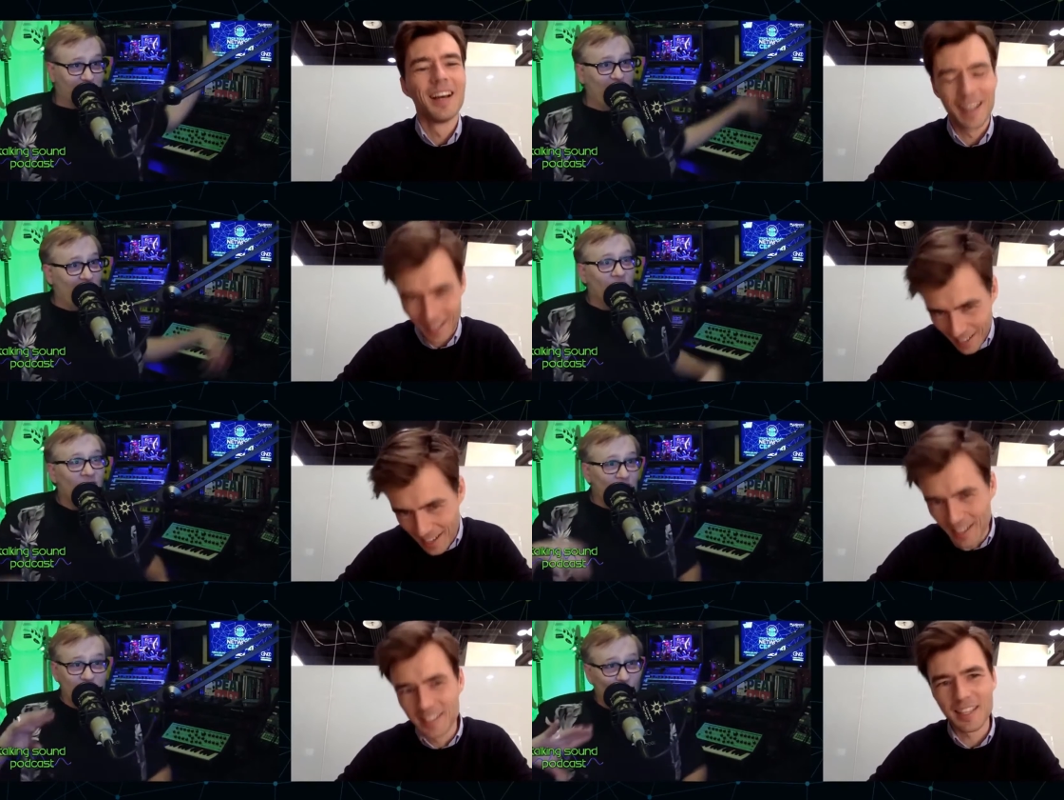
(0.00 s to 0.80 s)
Speaker 1: that.
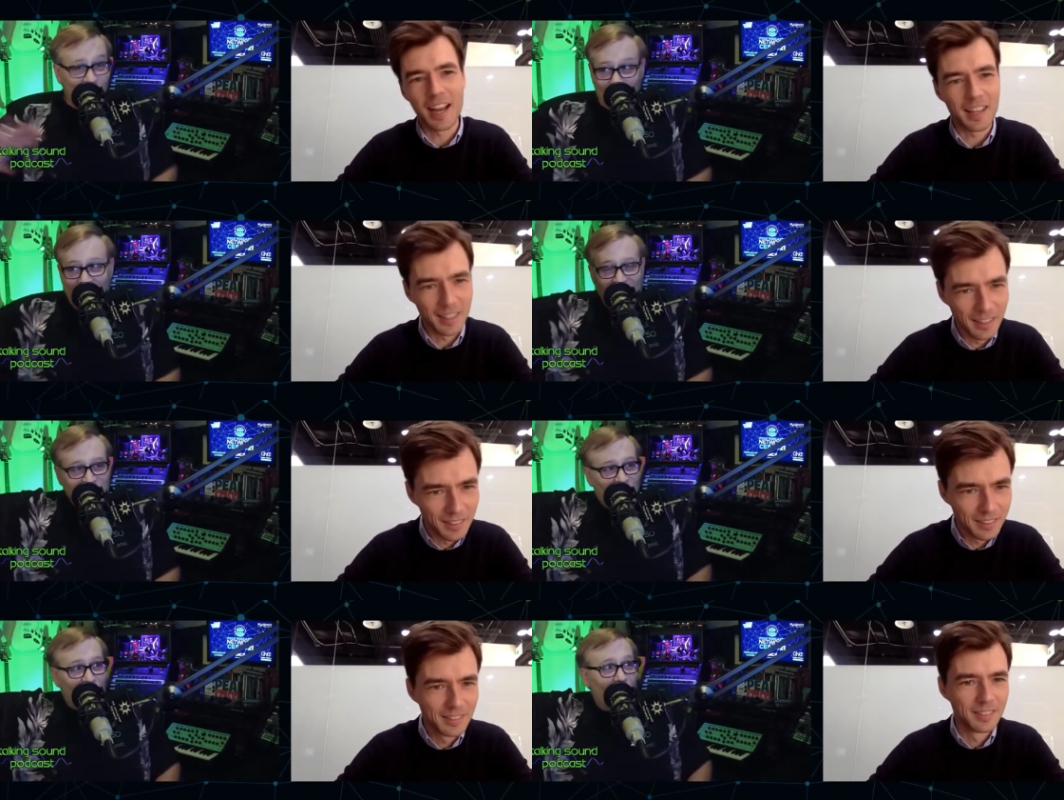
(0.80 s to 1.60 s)
You exactly. want a
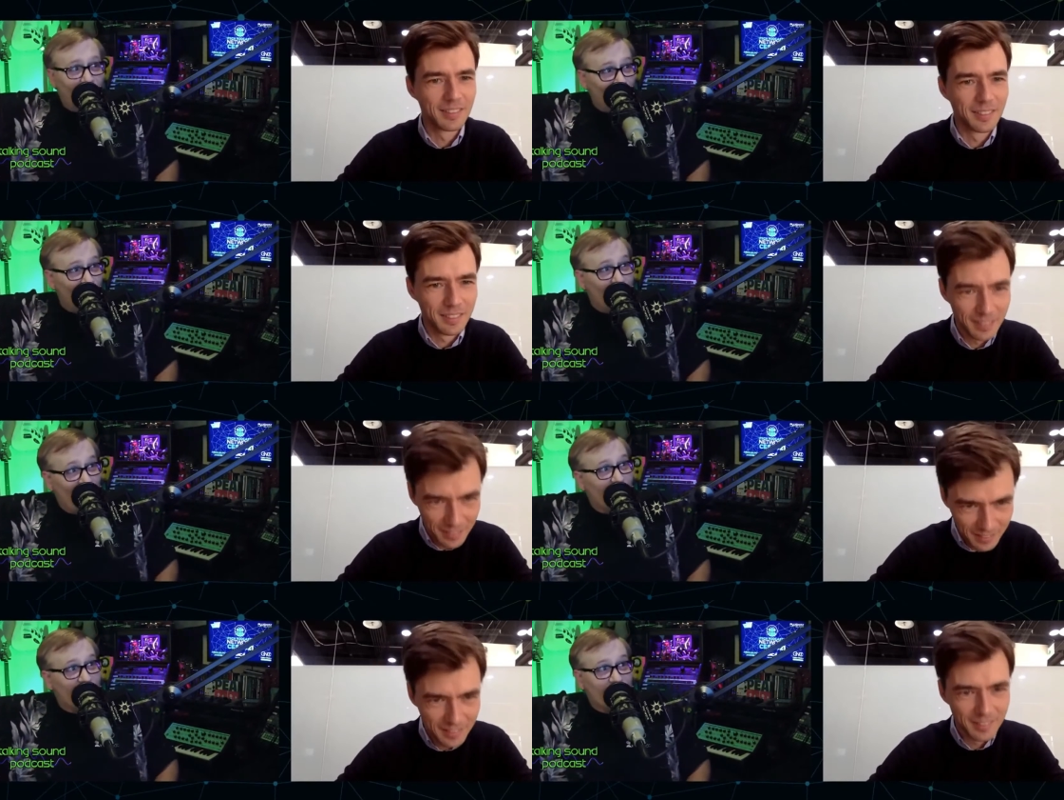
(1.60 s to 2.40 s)
basketball hoop
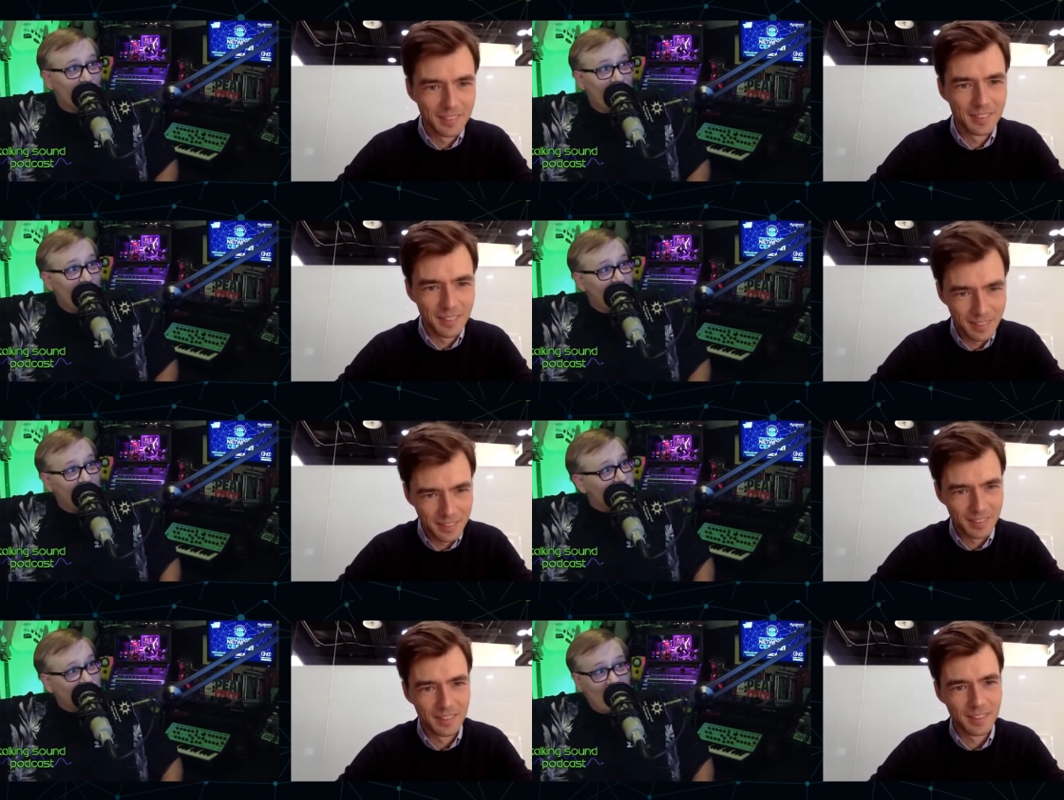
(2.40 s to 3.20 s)
over in the right
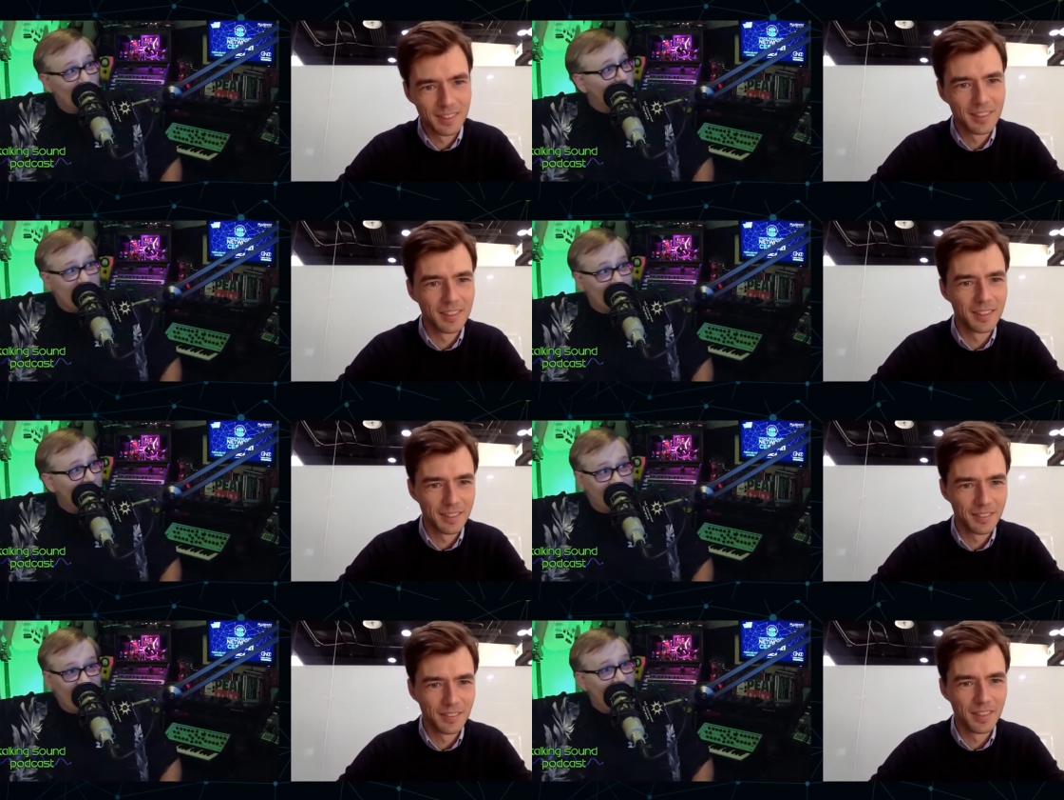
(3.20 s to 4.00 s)
hand side? We can
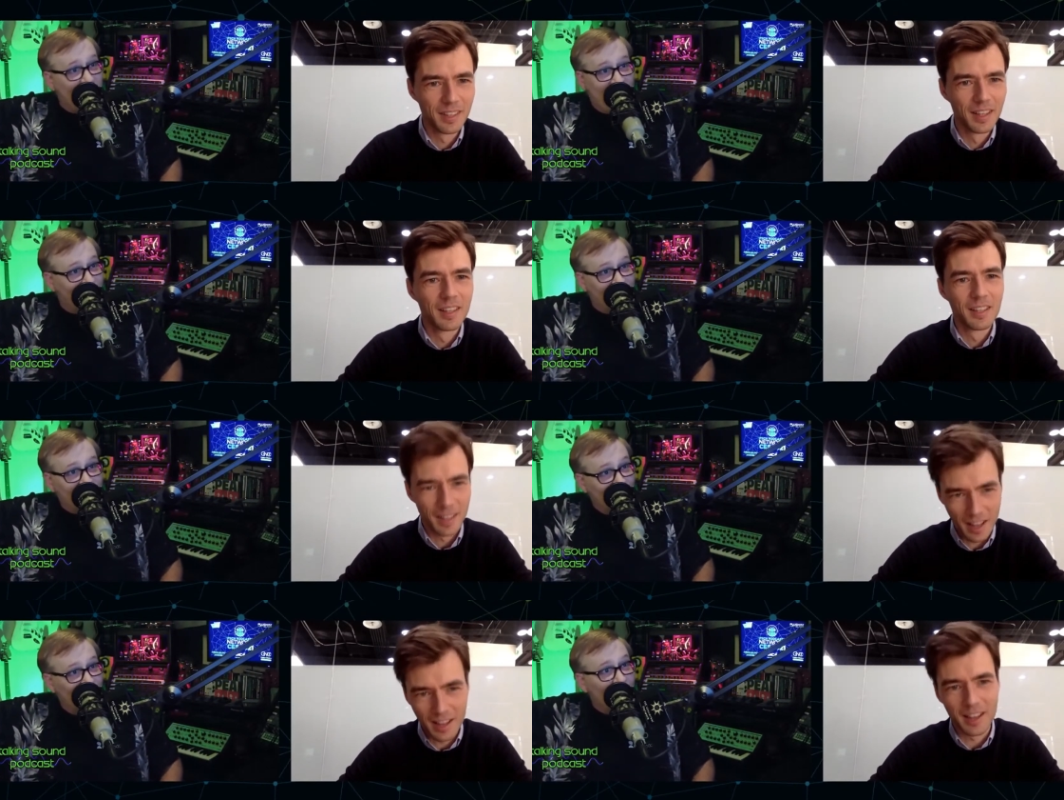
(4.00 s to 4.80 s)
make that happen.